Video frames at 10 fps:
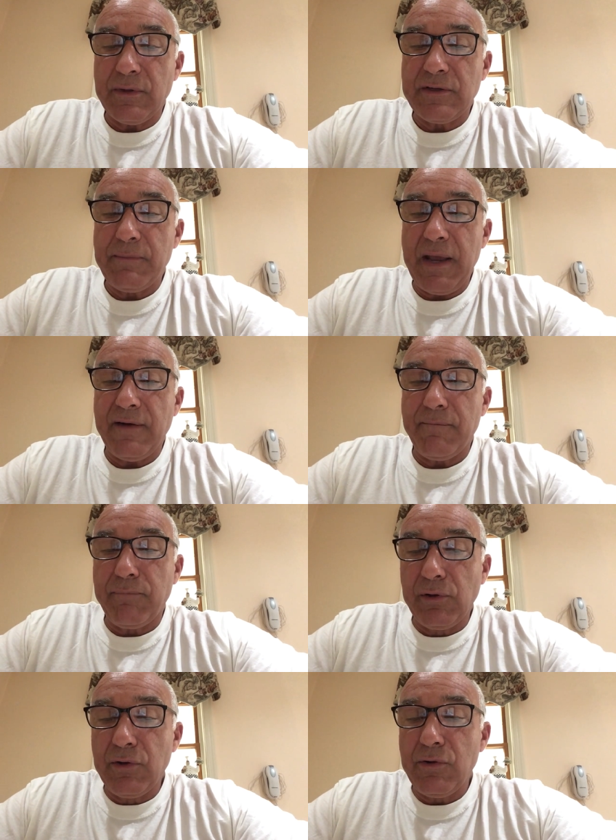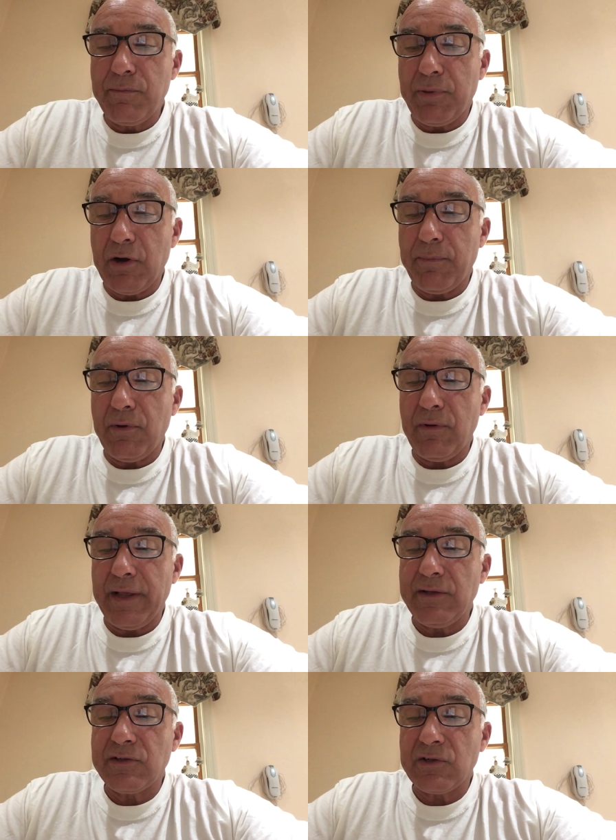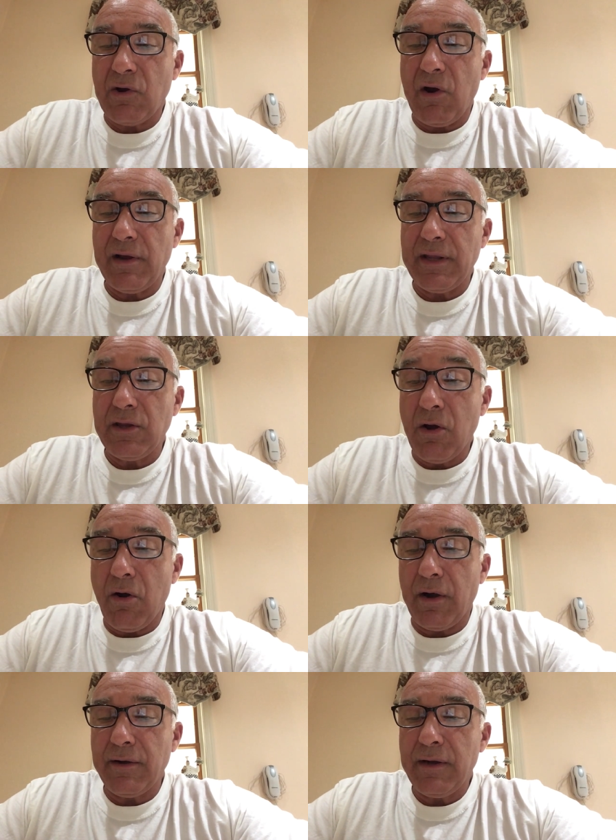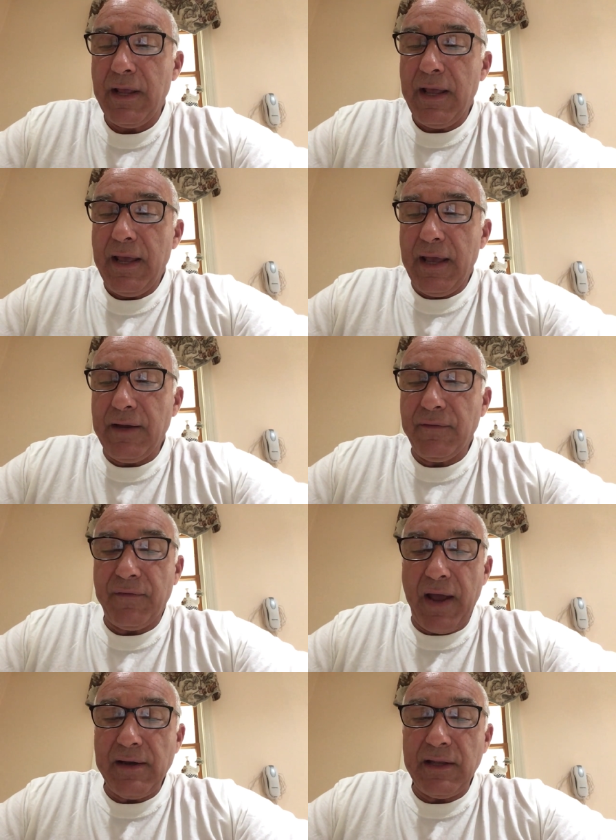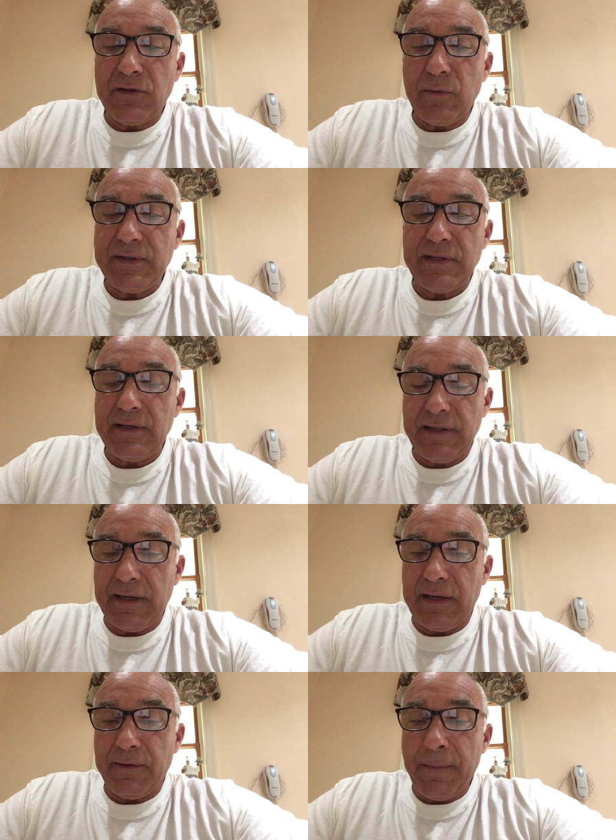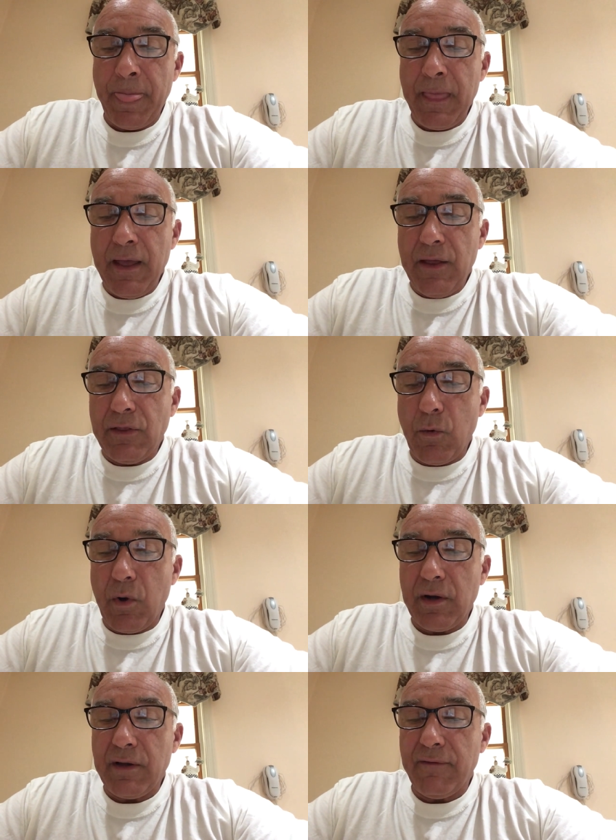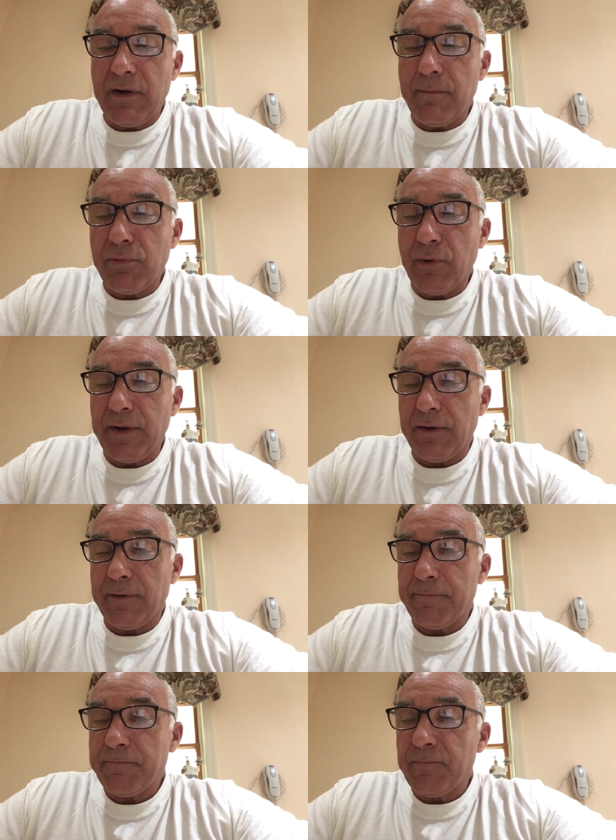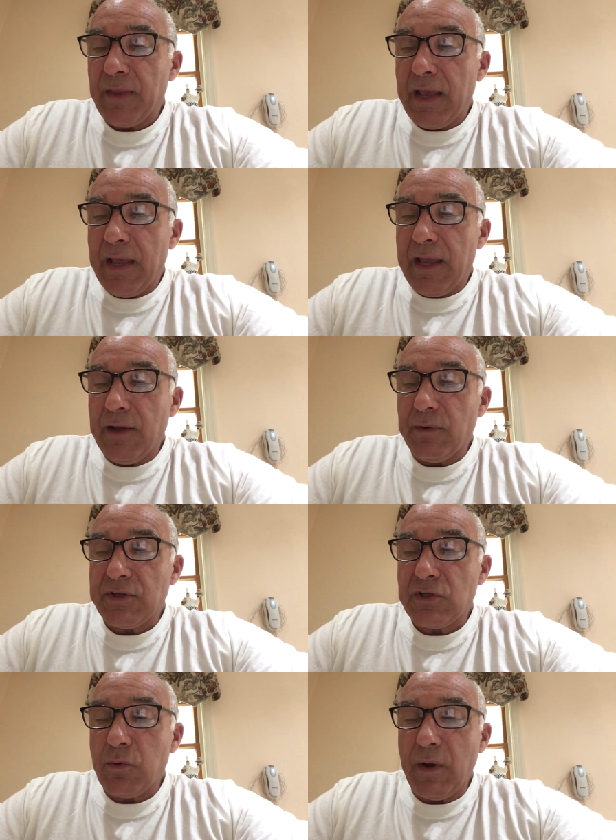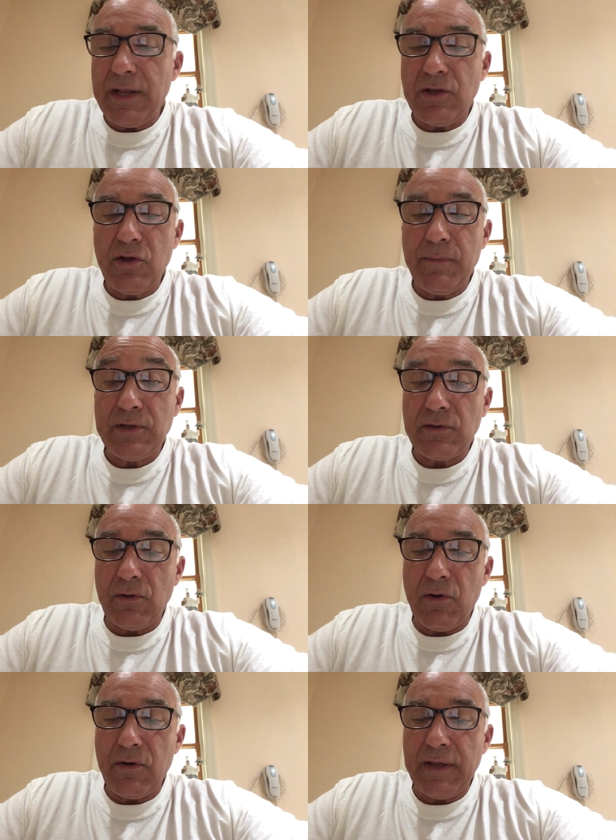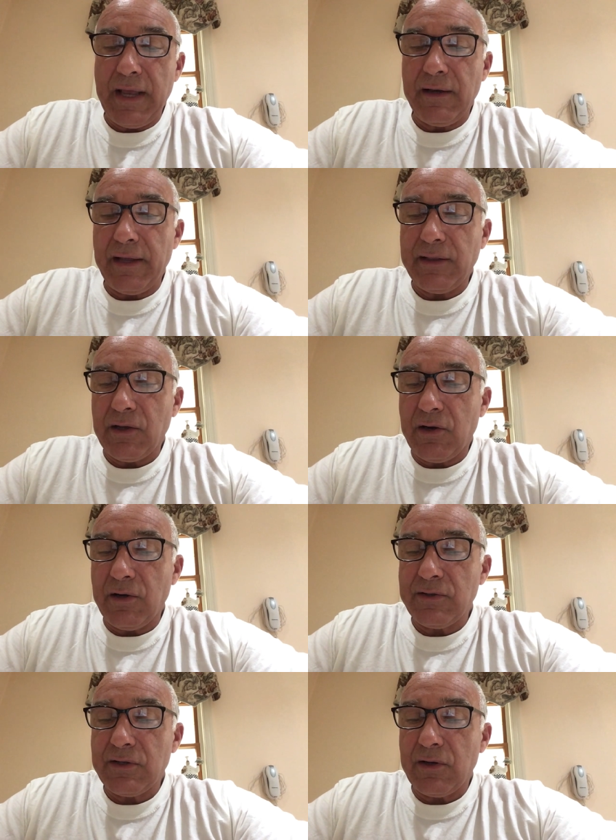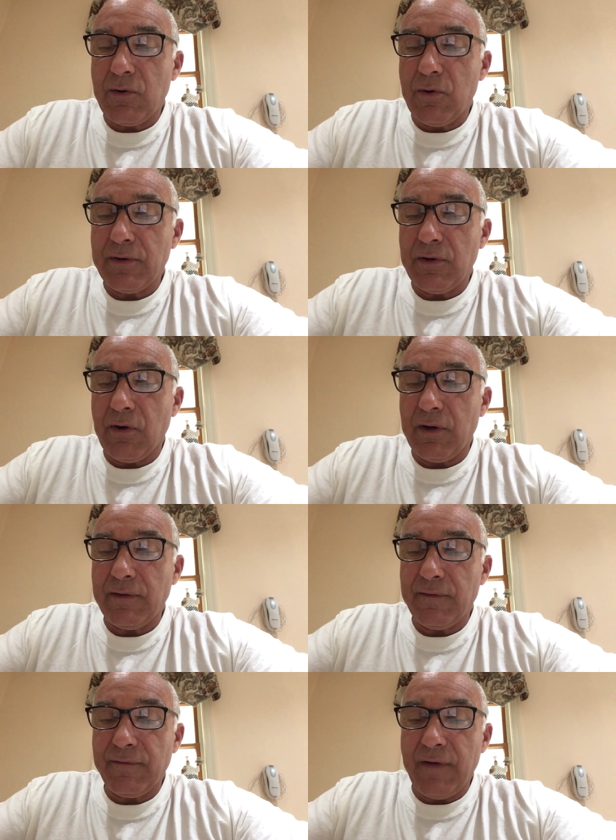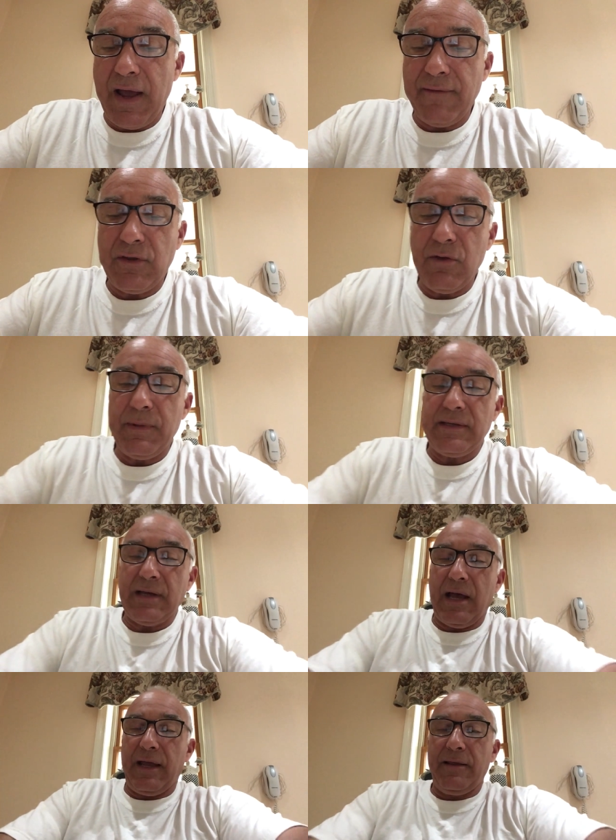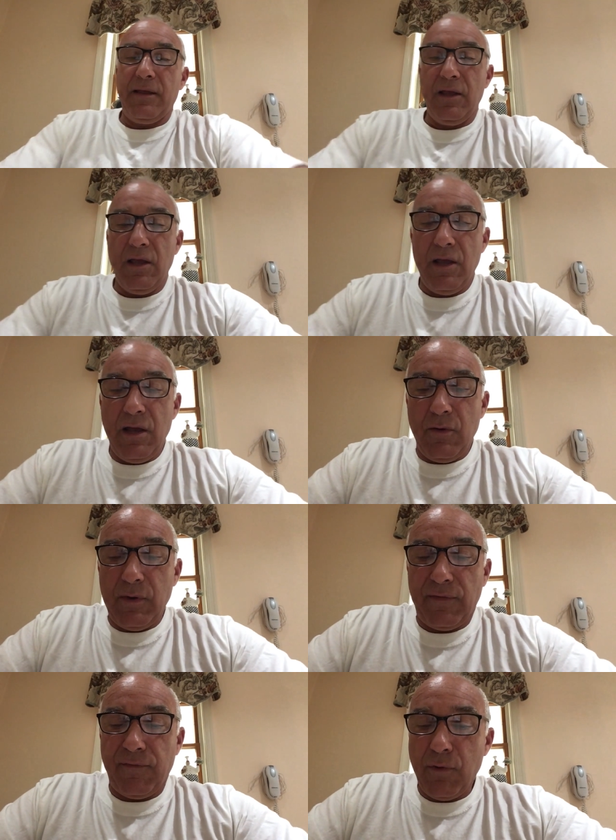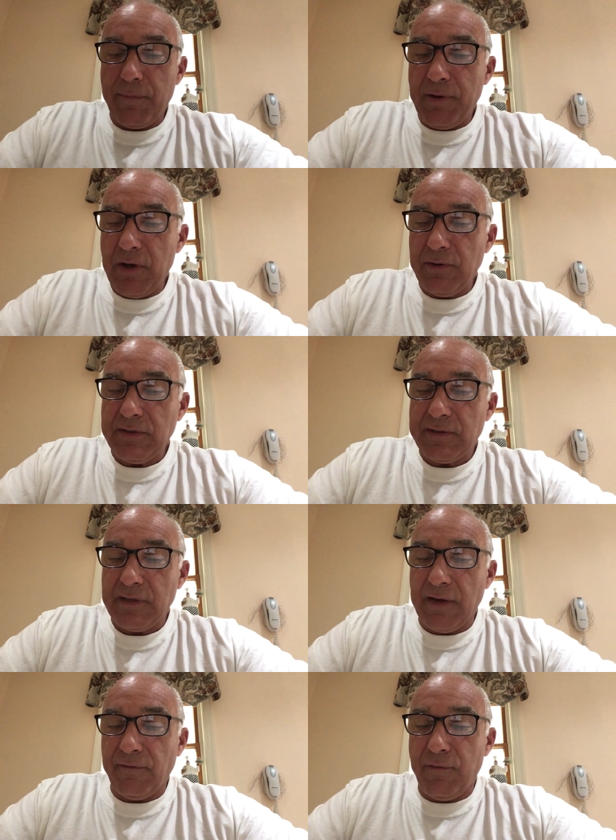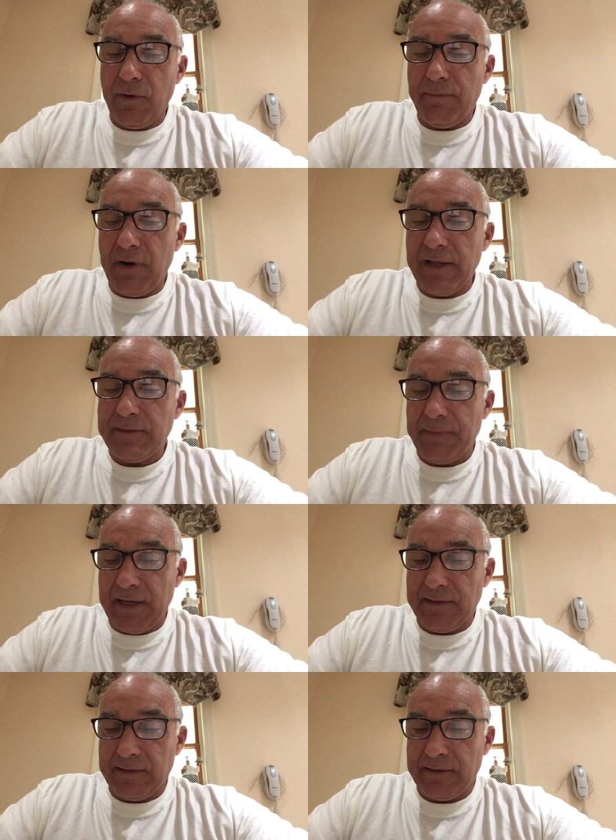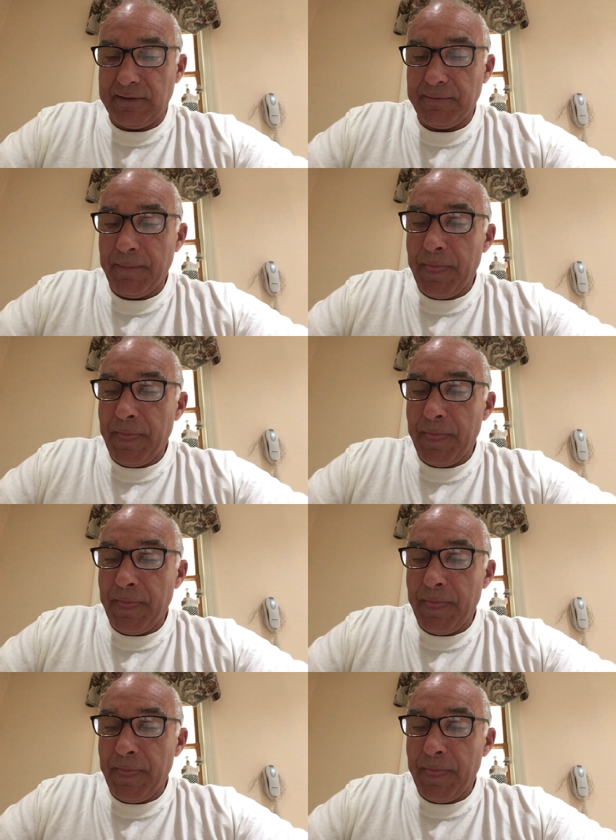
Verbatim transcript: was made of blue, purple, and scarlet yarn and finely twisted linen, the work of an embroiderer. It was 20 cubits long and, like the curtains of the courtyard, five cubits high, with four posts and four bronze bases.